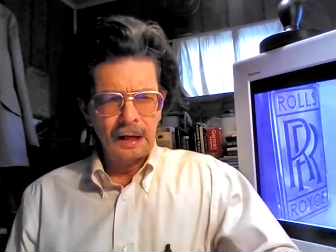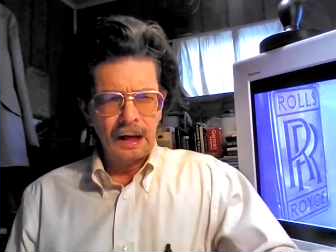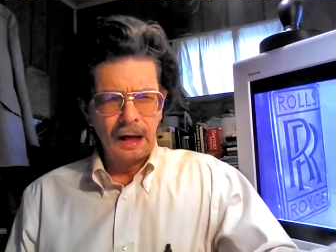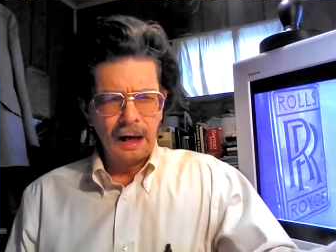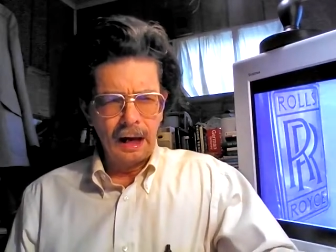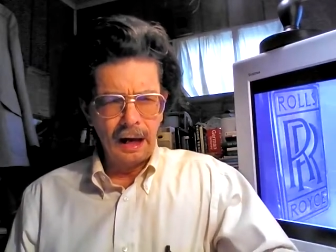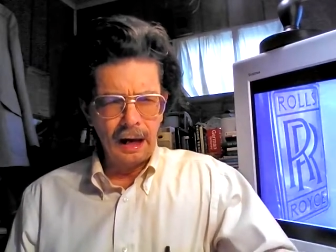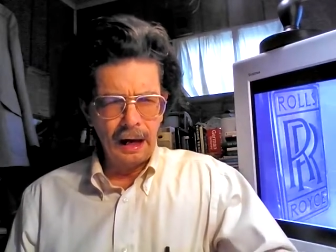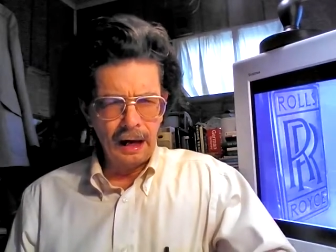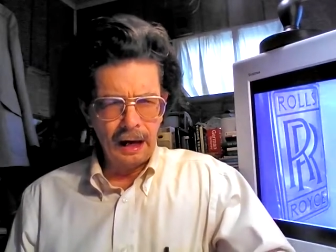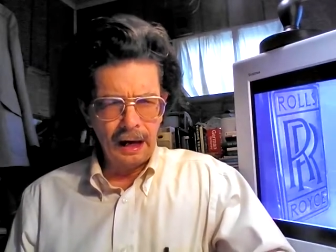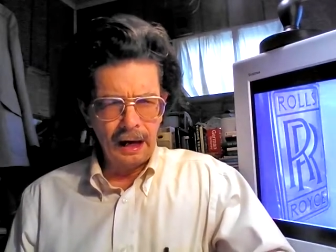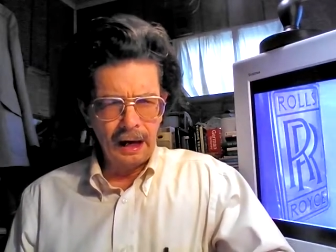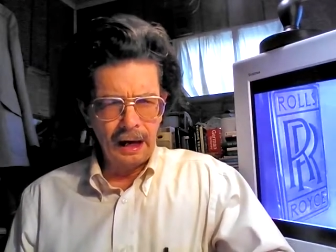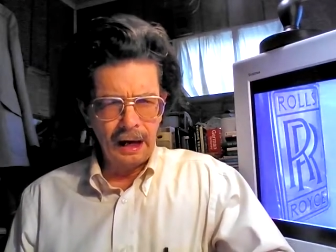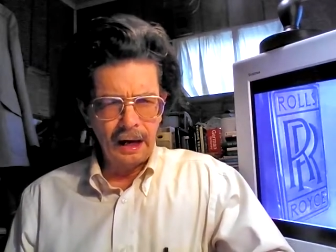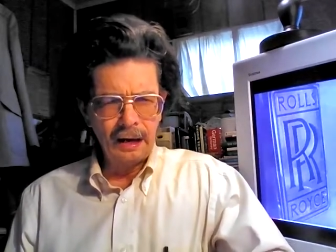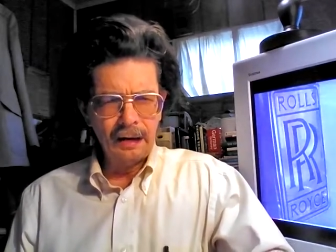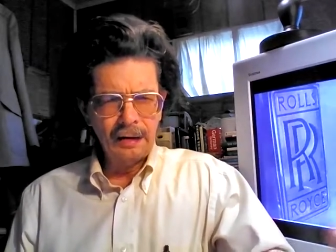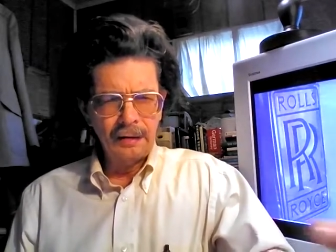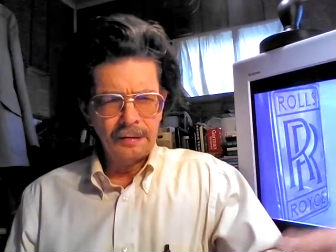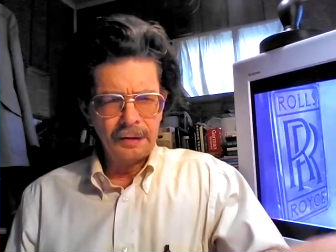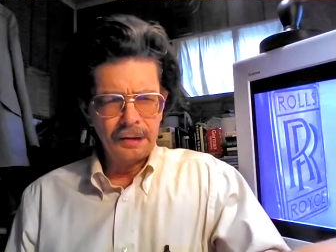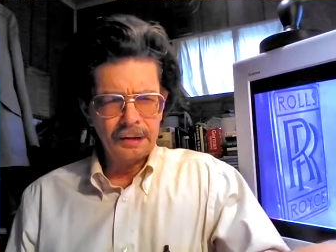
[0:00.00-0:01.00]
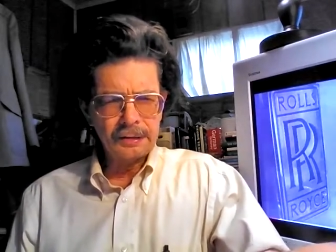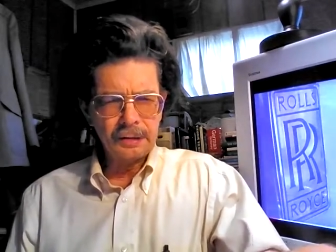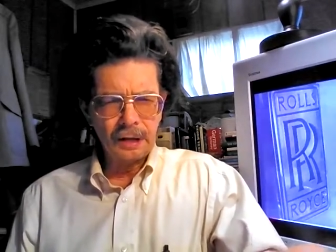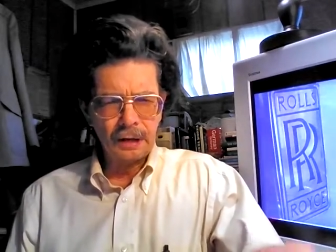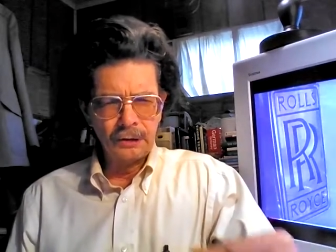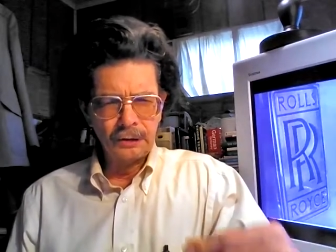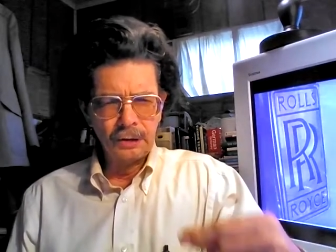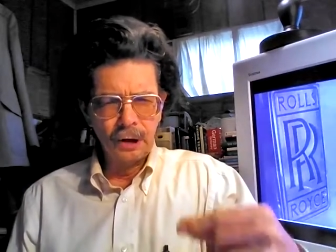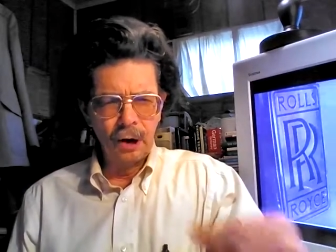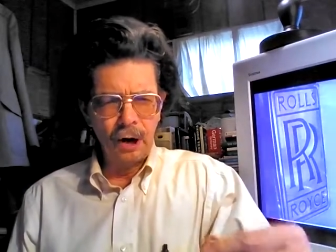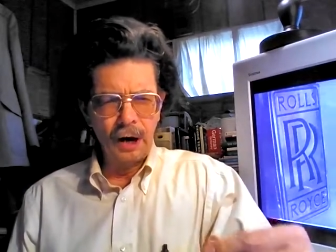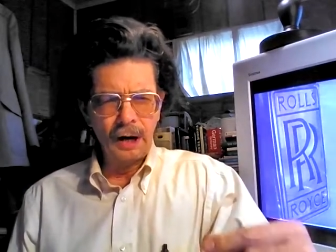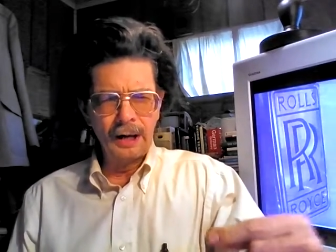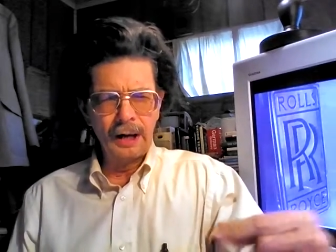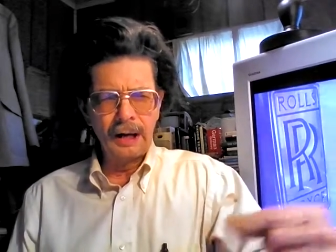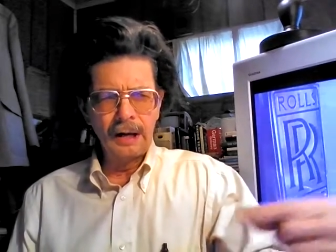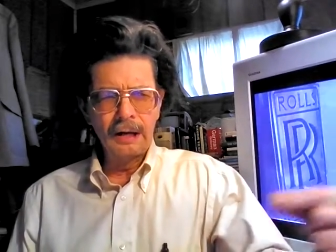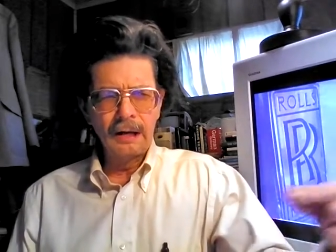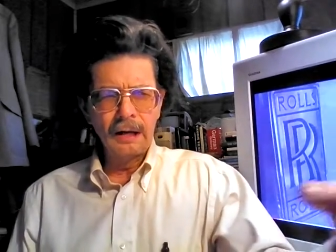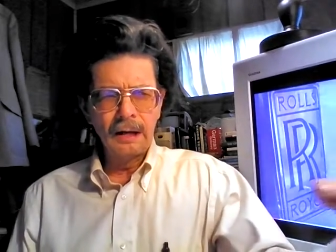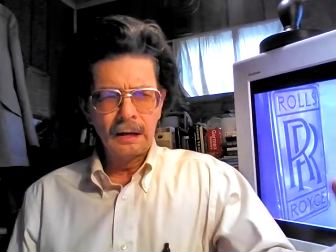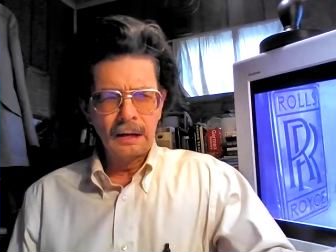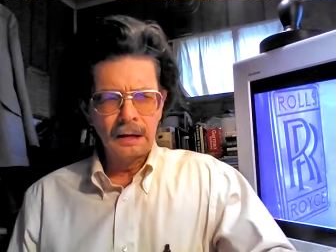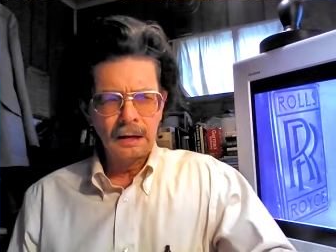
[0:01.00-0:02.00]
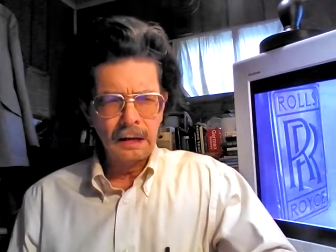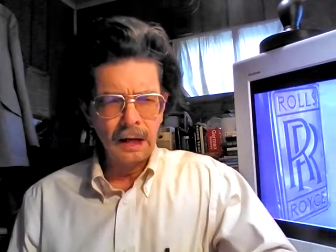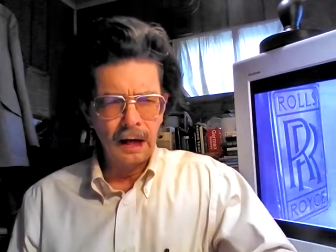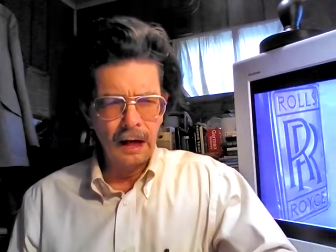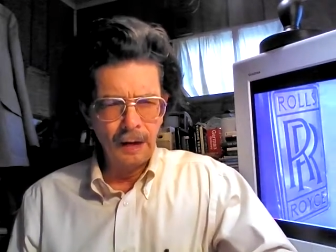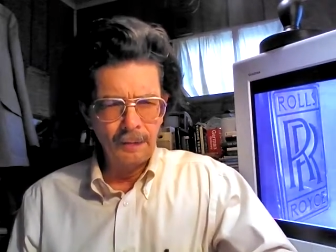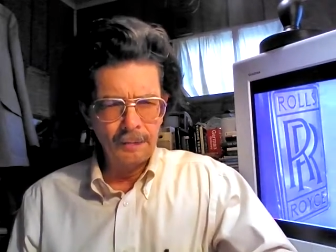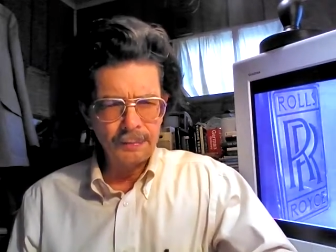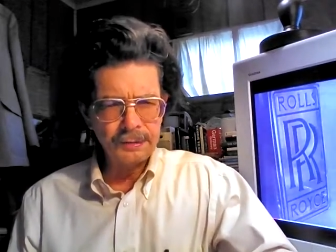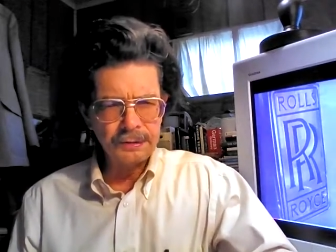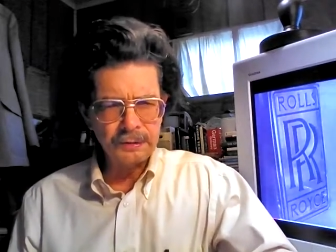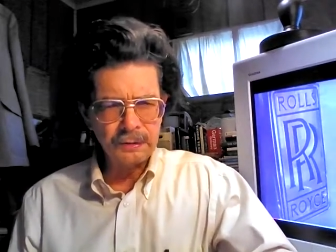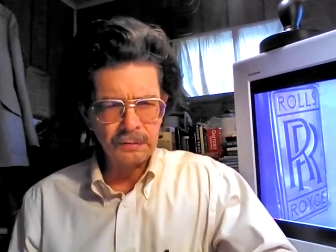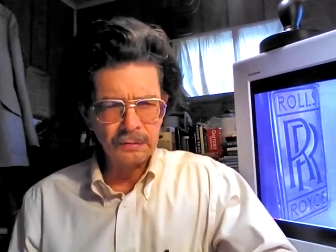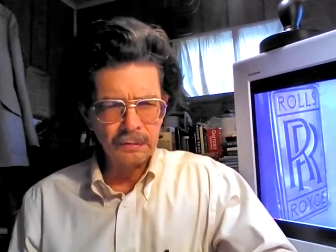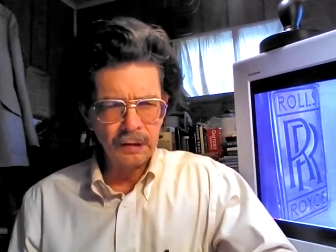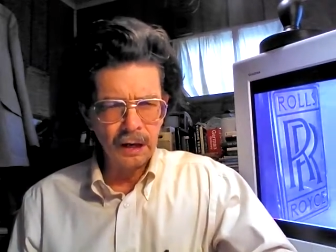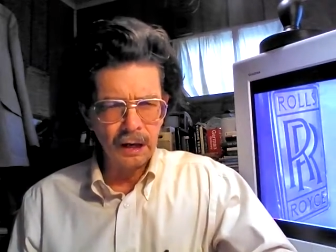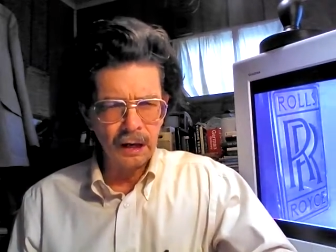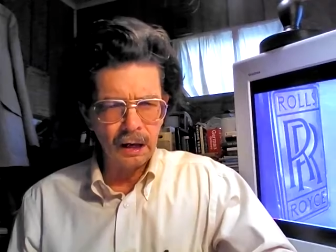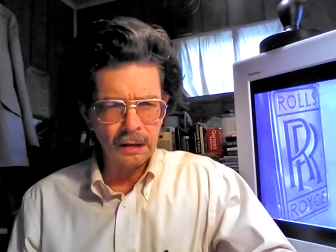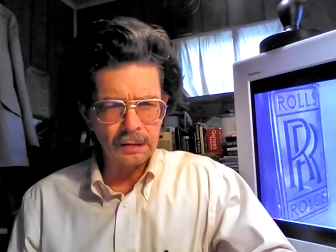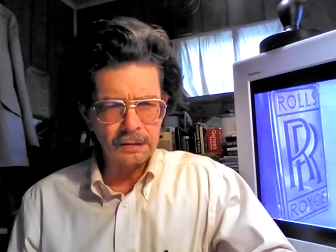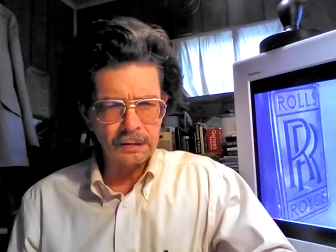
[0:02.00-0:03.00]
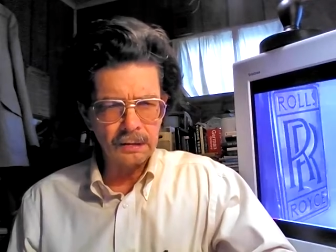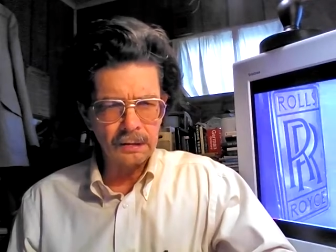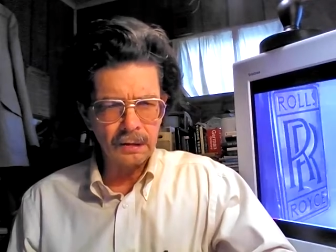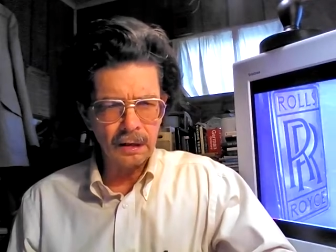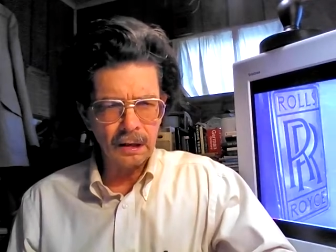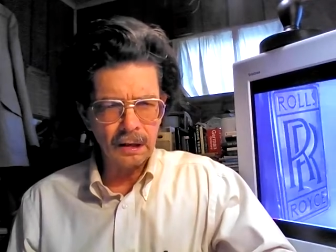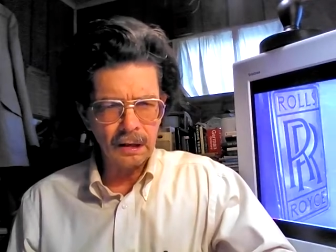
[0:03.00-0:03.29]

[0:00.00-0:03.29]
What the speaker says: how this anointing comes to us.